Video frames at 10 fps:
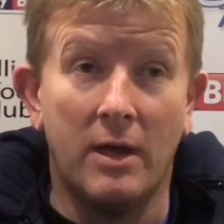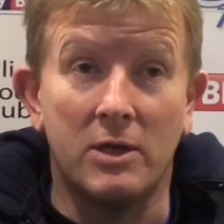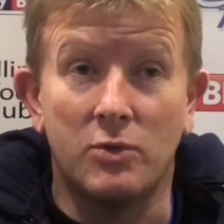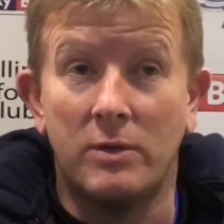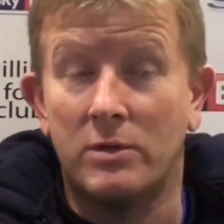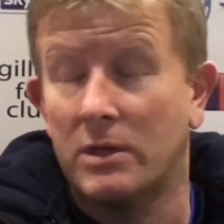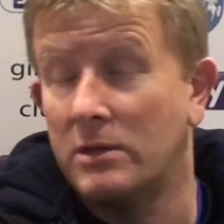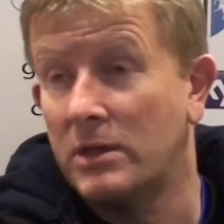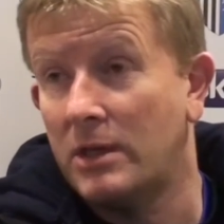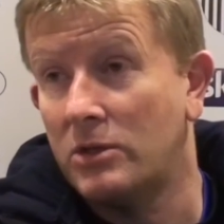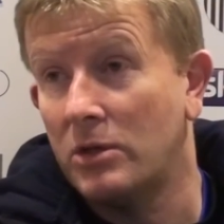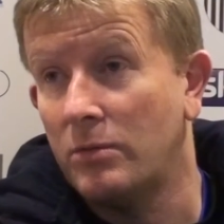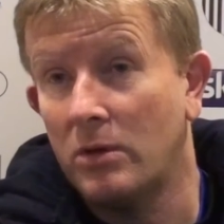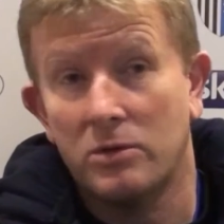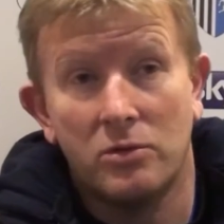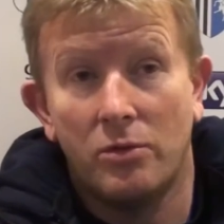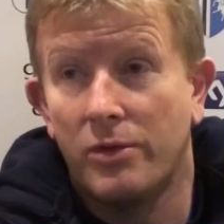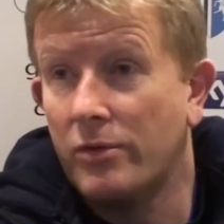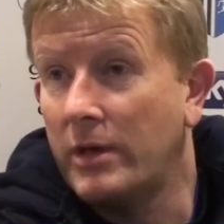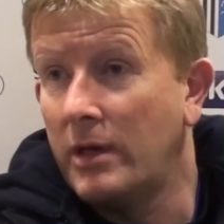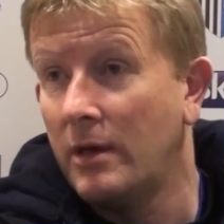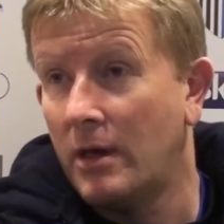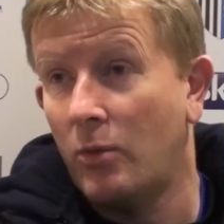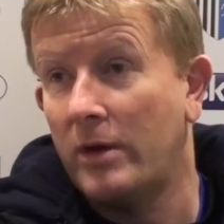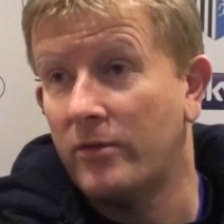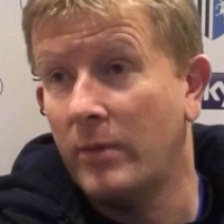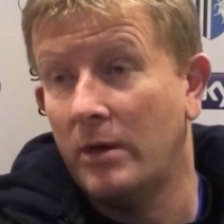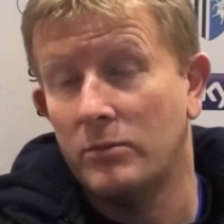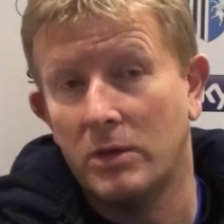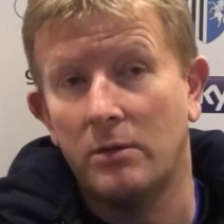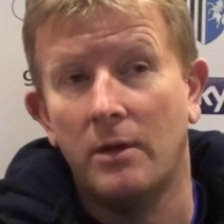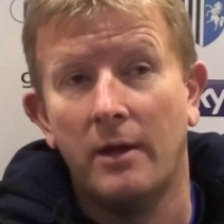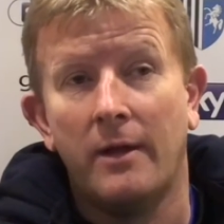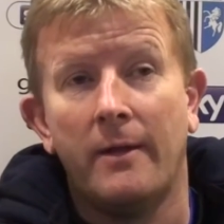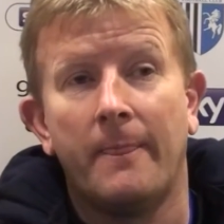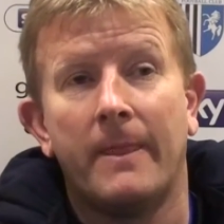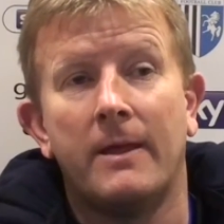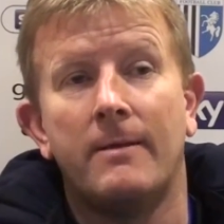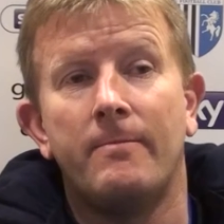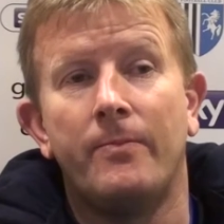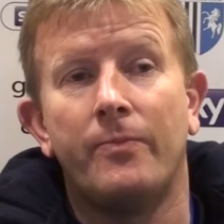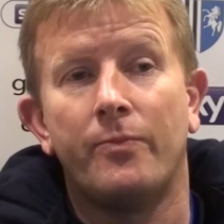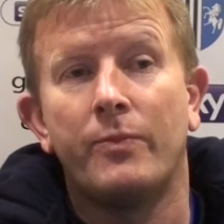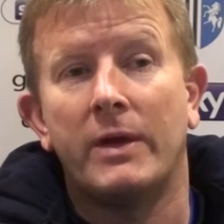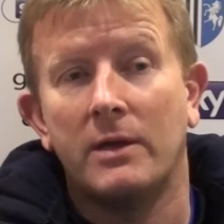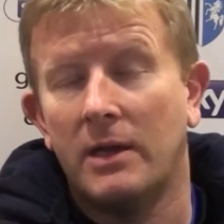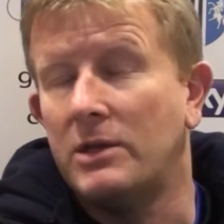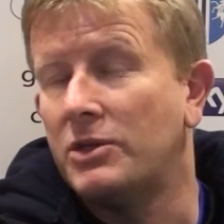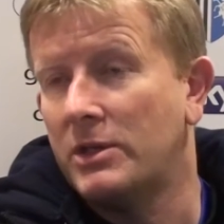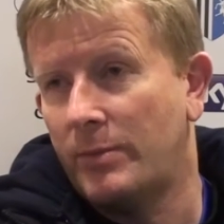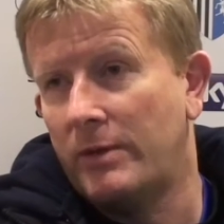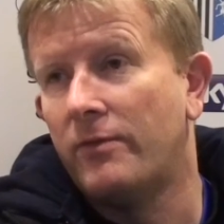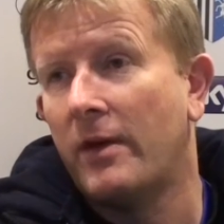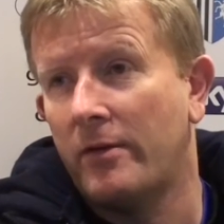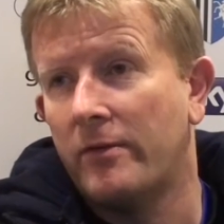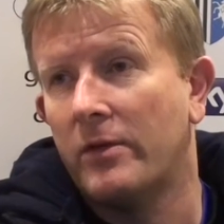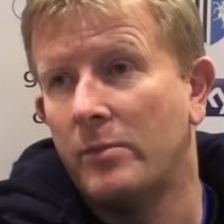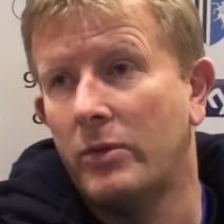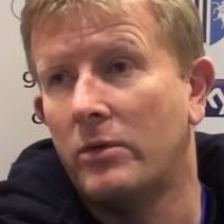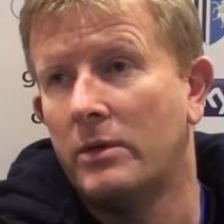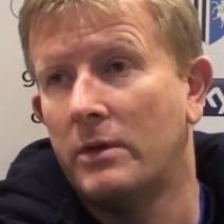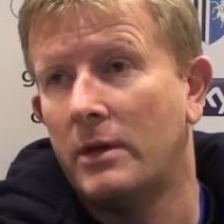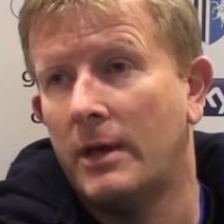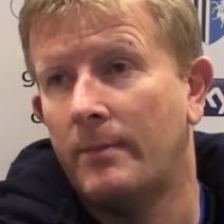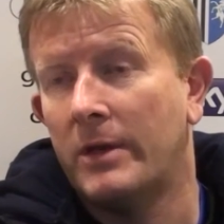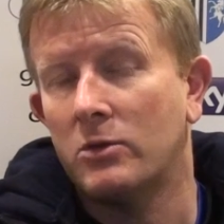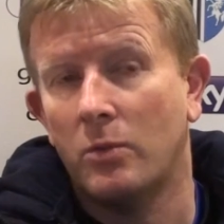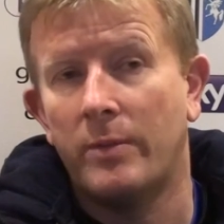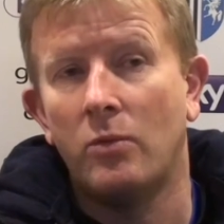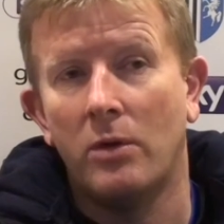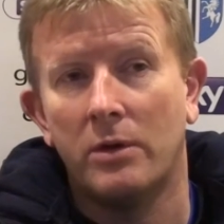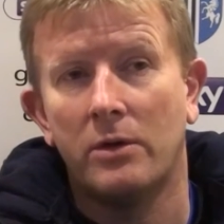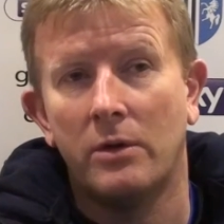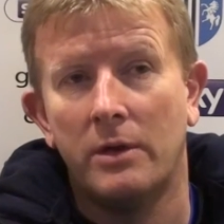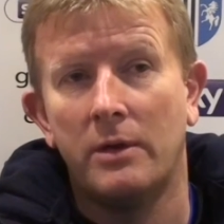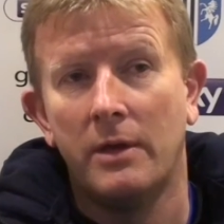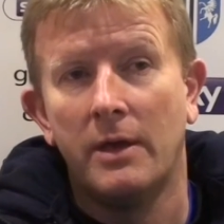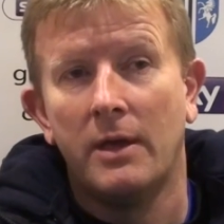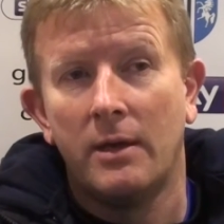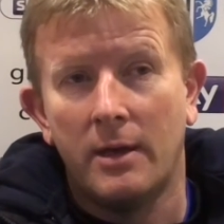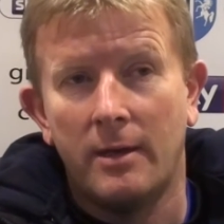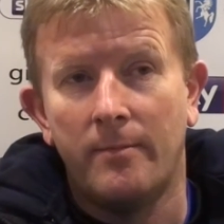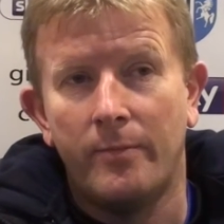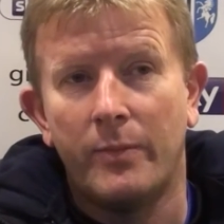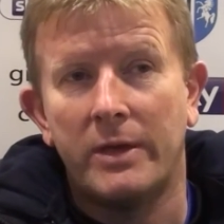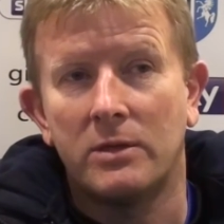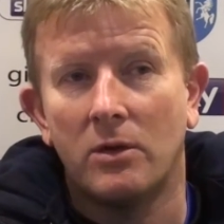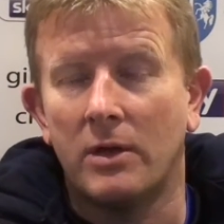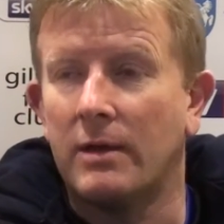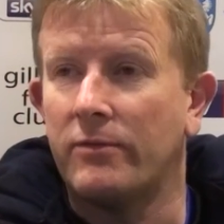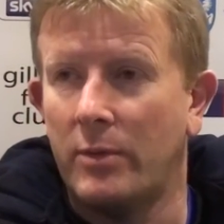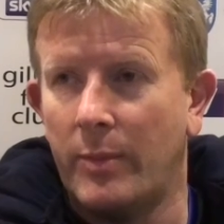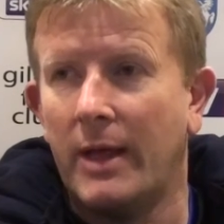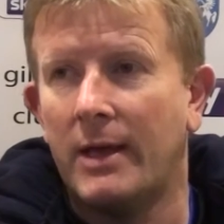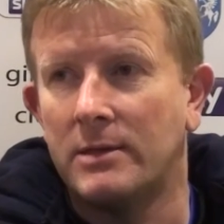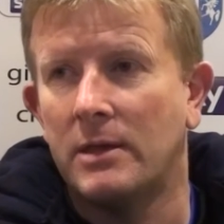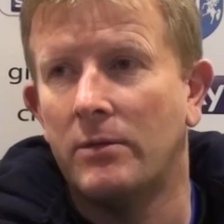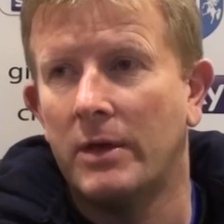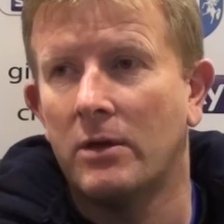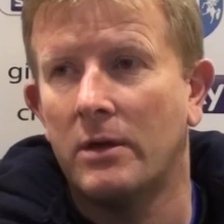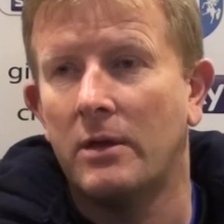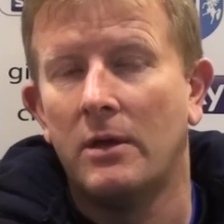last week we conceded 2, we've got to score 3 away from home. So, but clean sheets will be very, very important, and that's what we've been working on. But it's got to come from the players now. They've got to